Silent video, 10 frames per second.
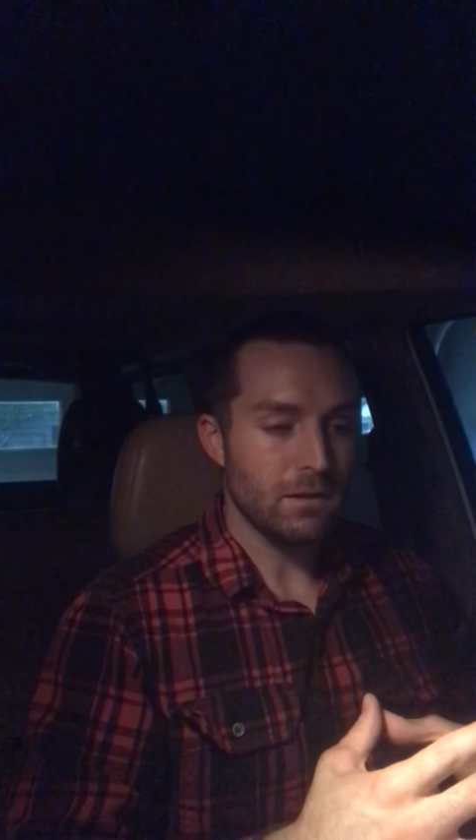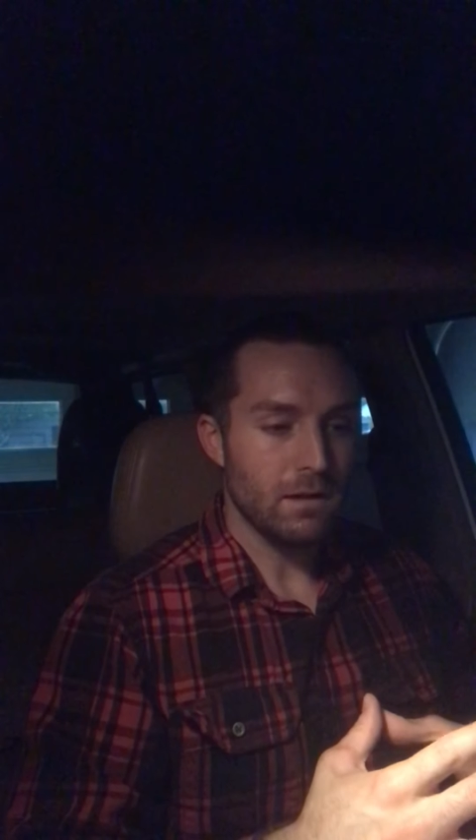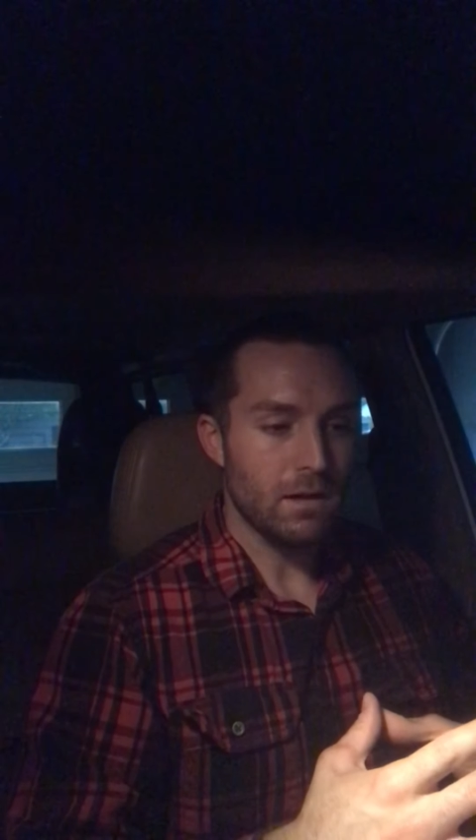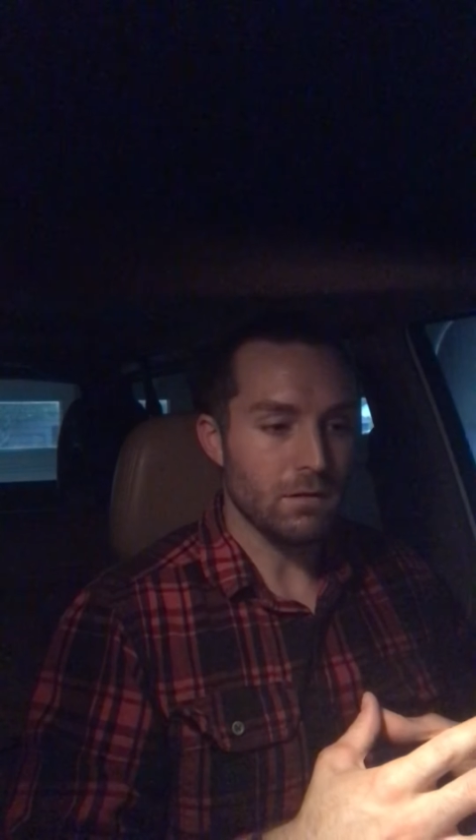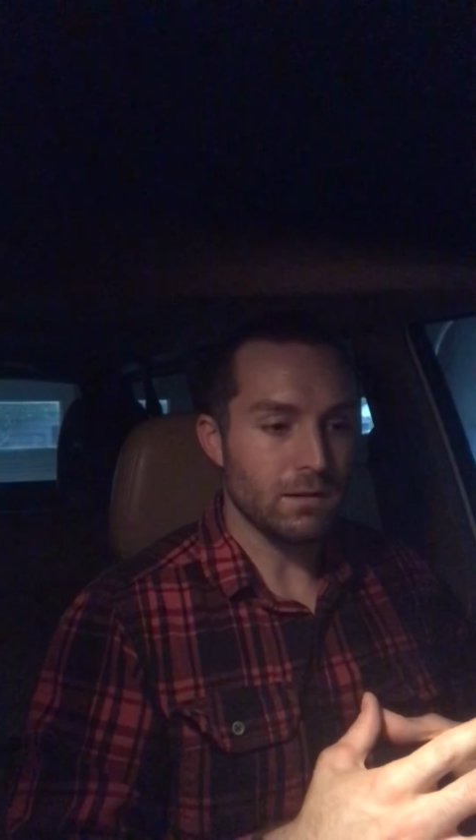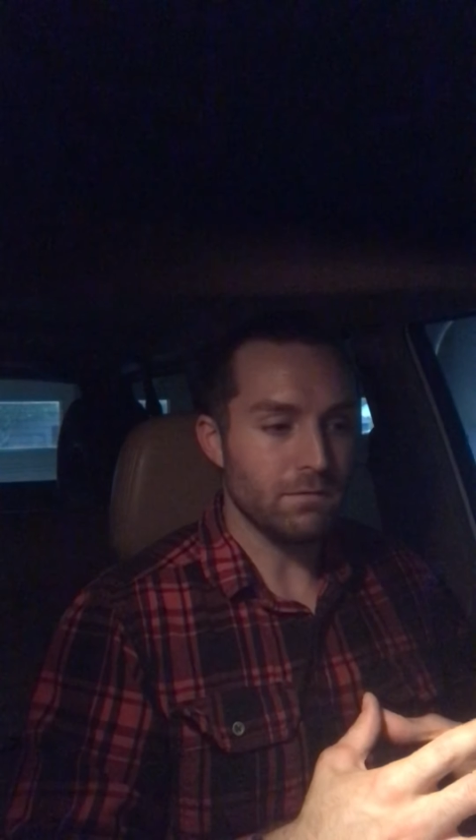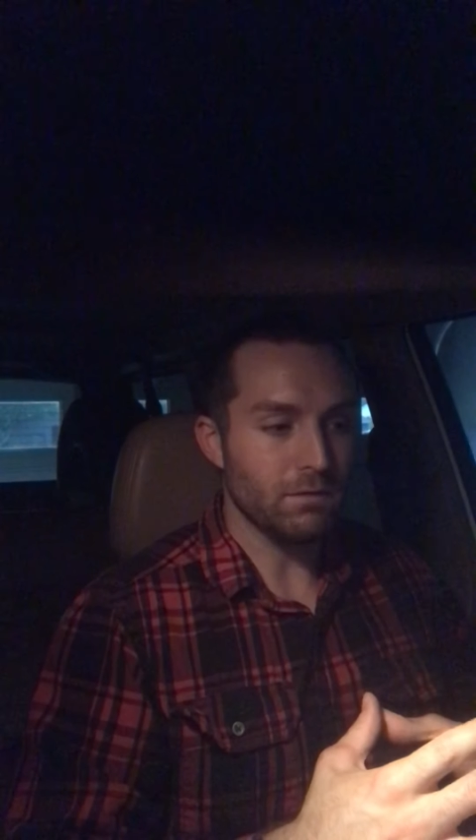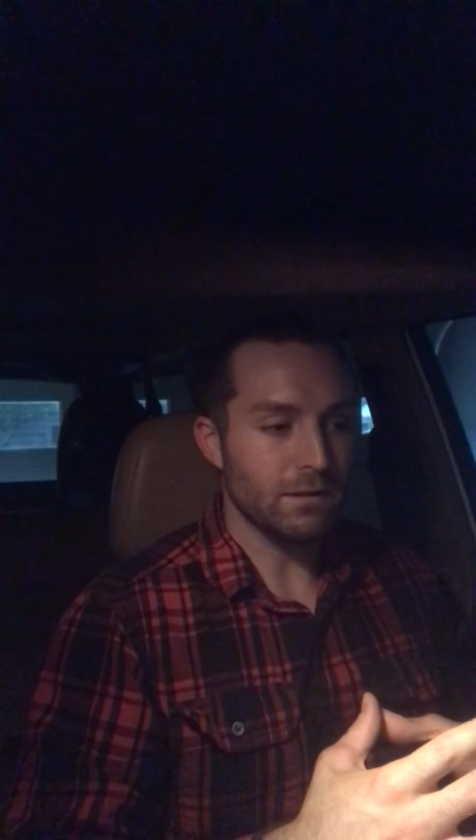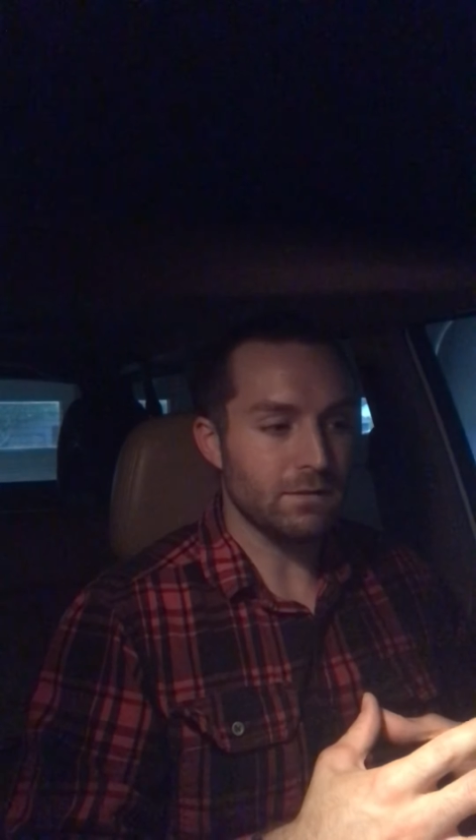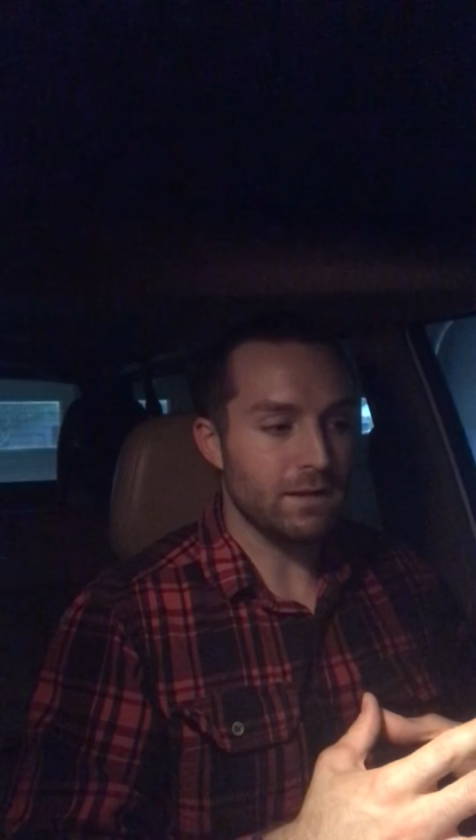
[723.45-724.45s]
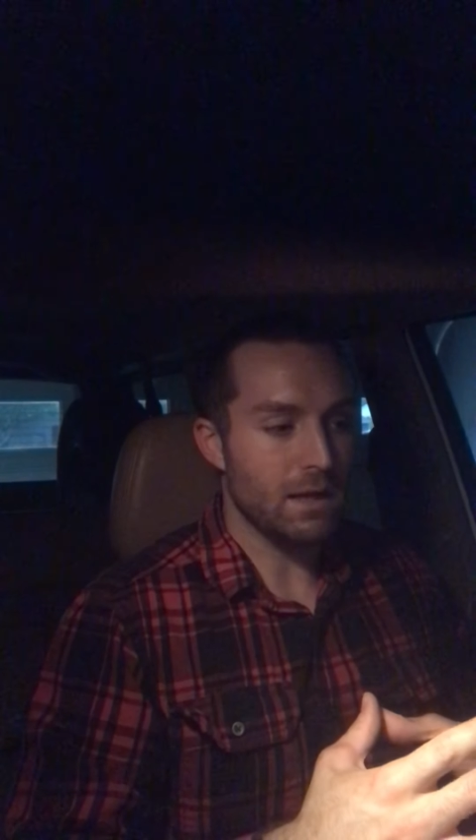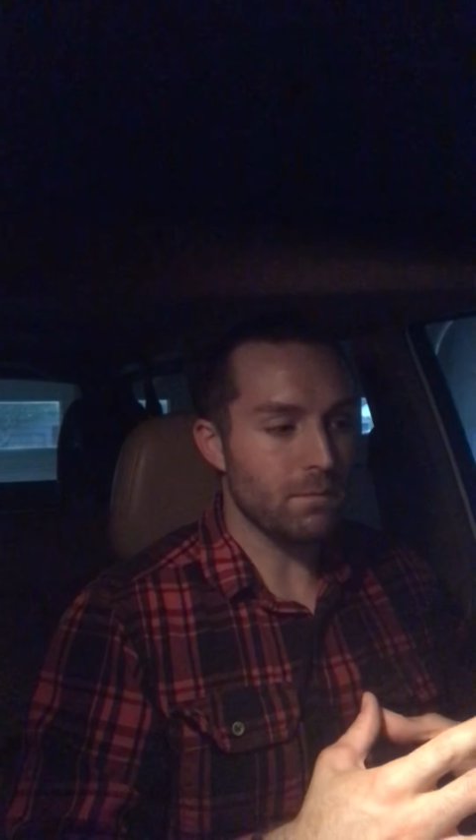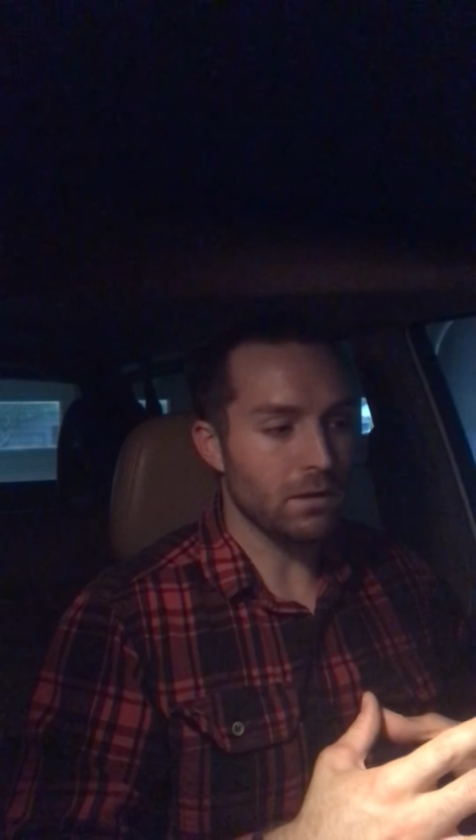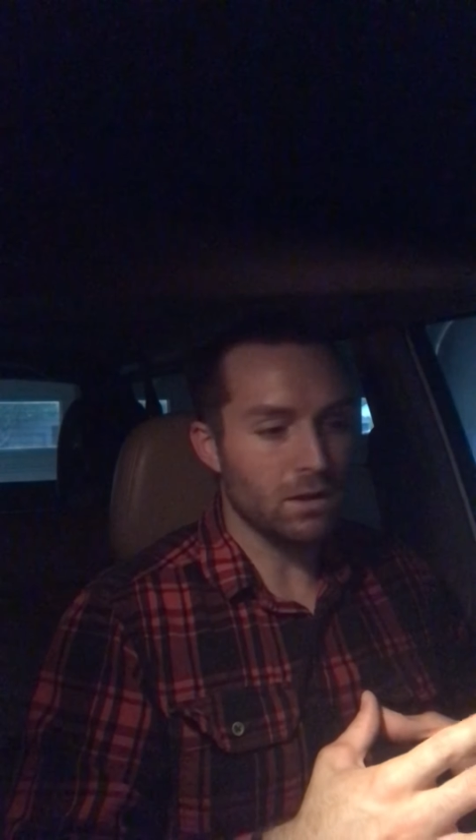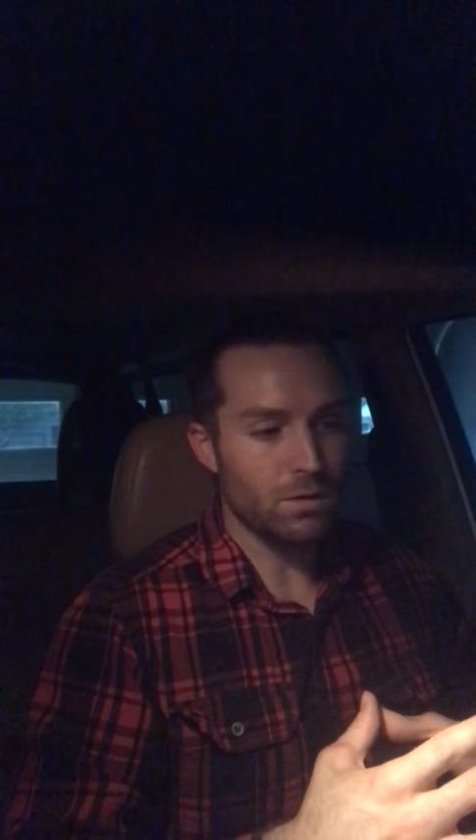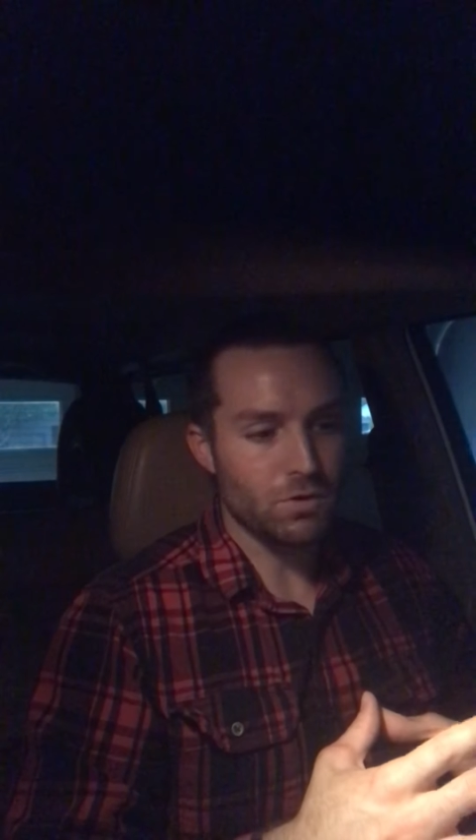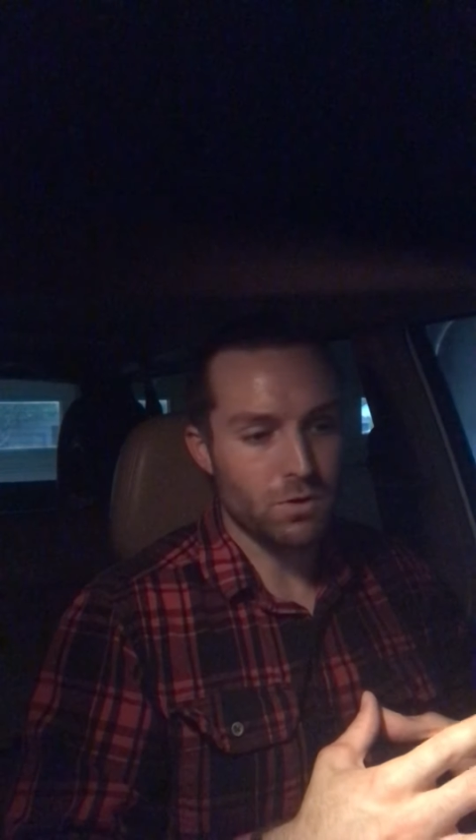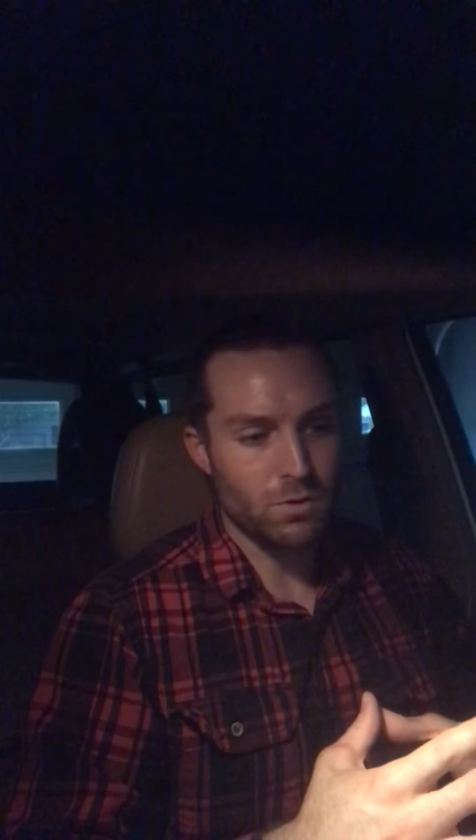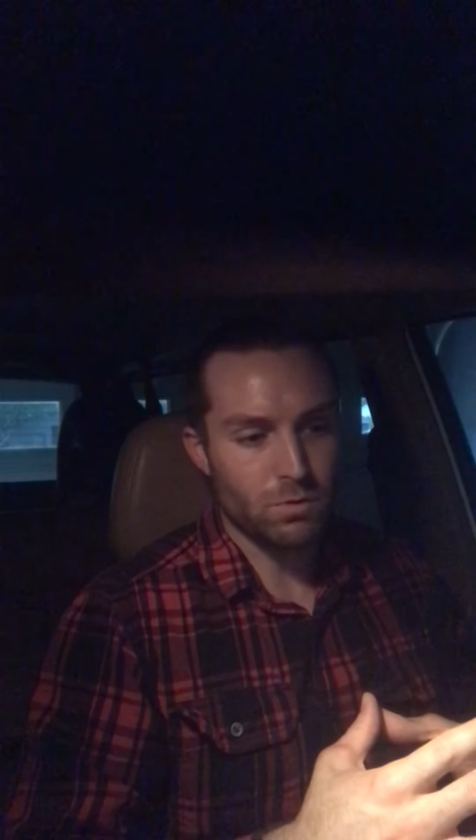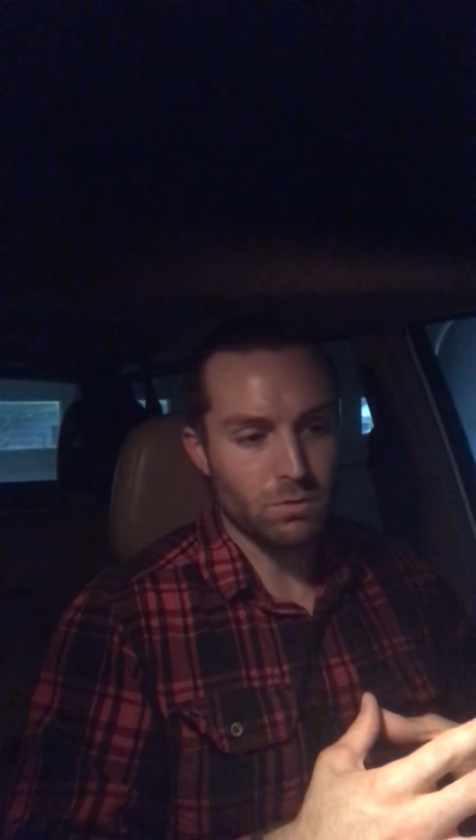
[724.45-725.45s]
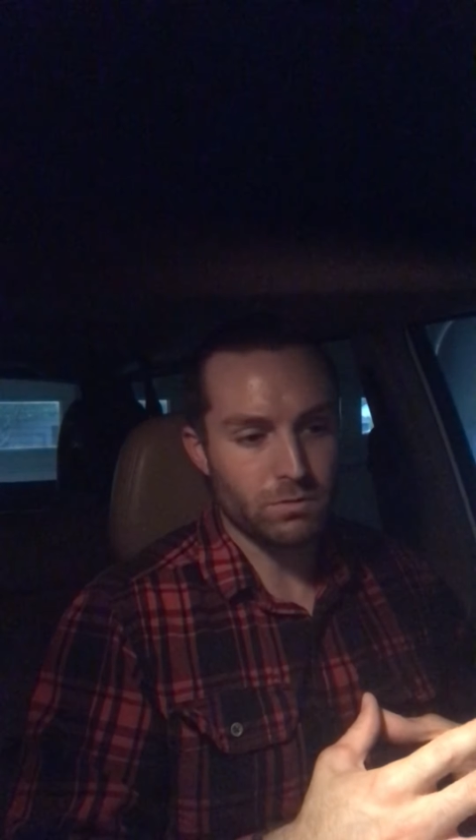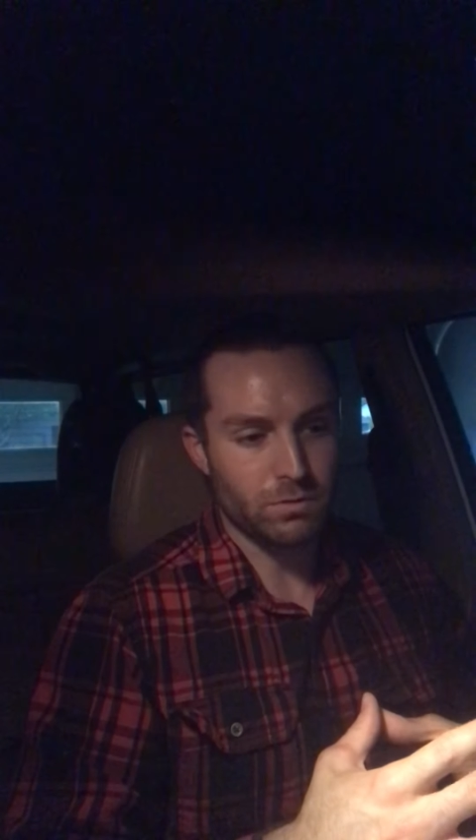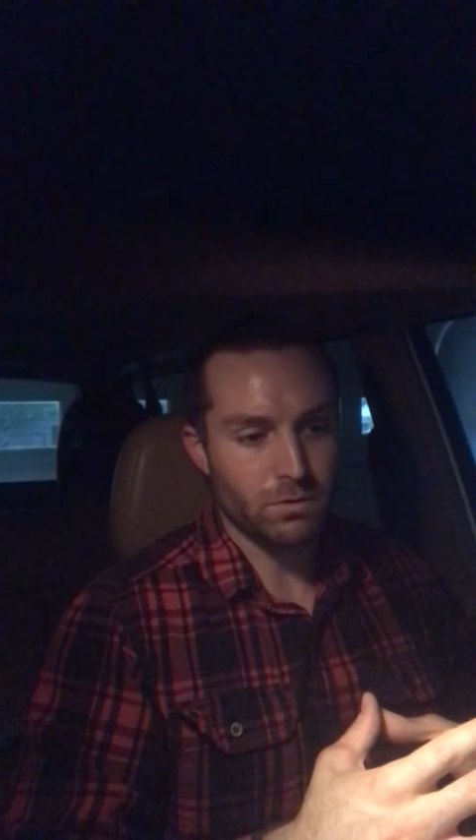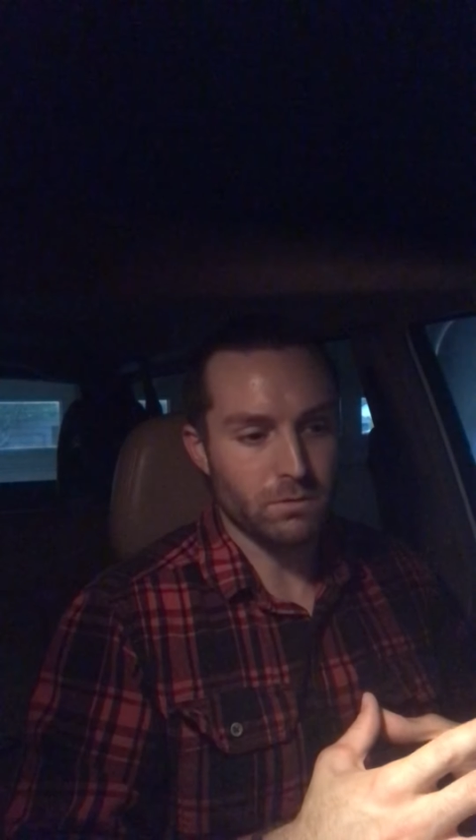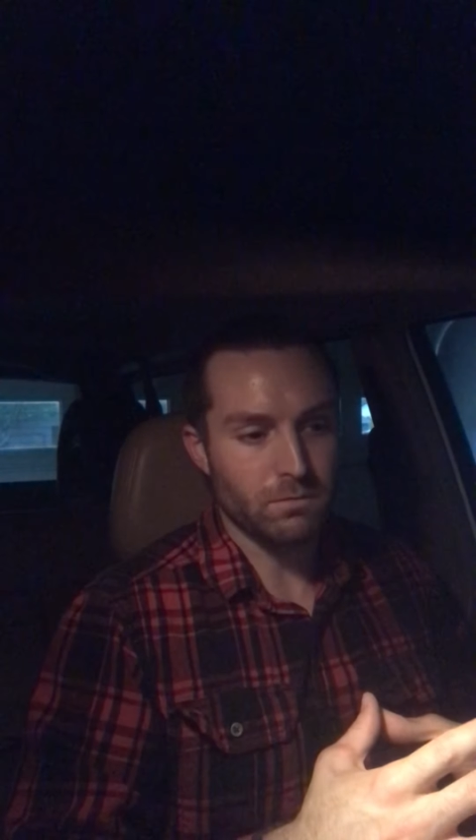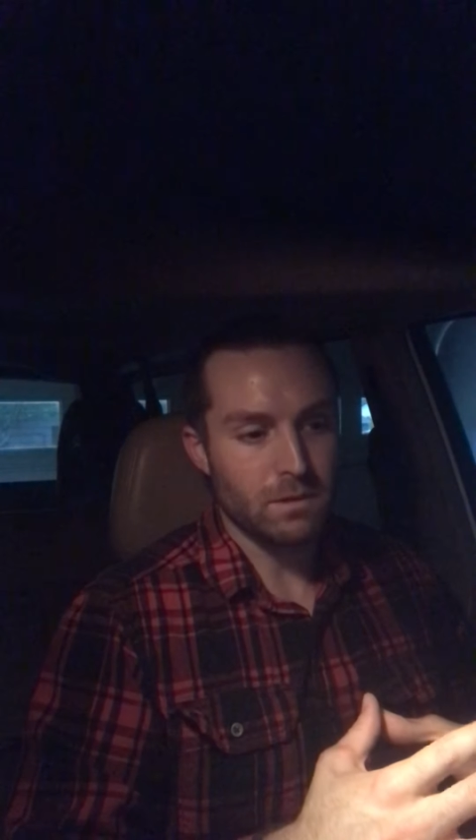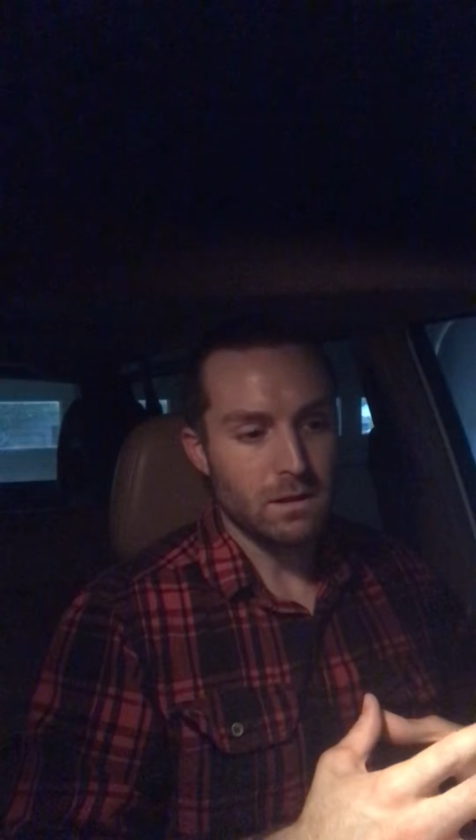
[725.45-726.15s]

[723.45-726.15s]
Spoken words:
I'll leave links down below as usual for